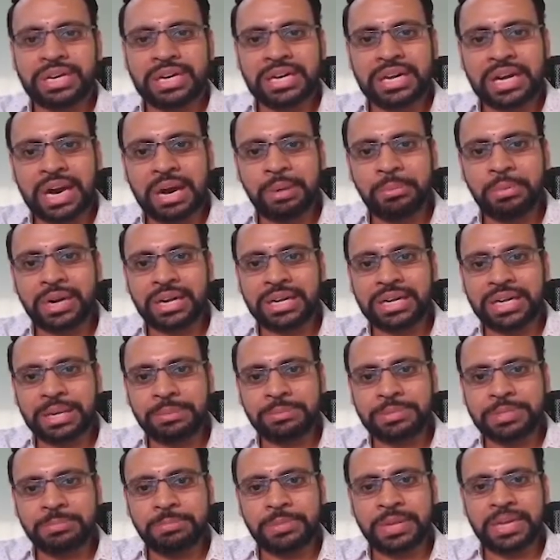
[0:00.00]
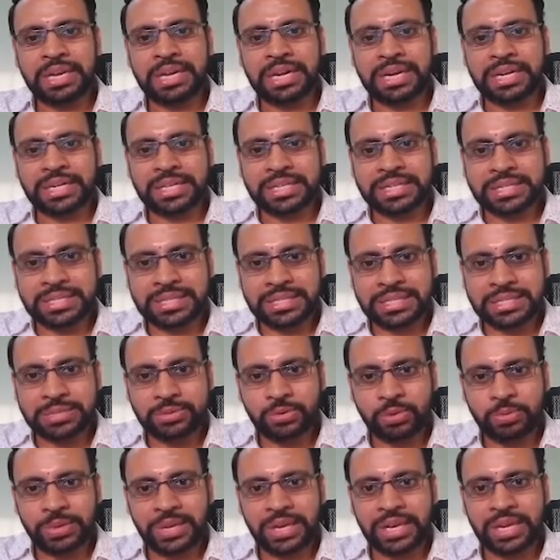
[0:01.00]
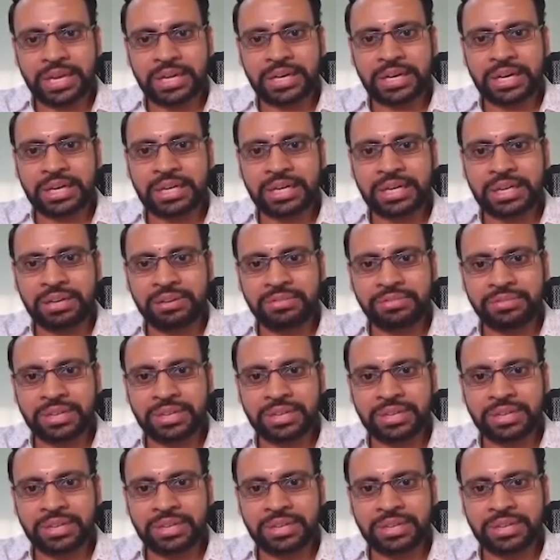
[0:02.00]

gamma times b naught is this omega naught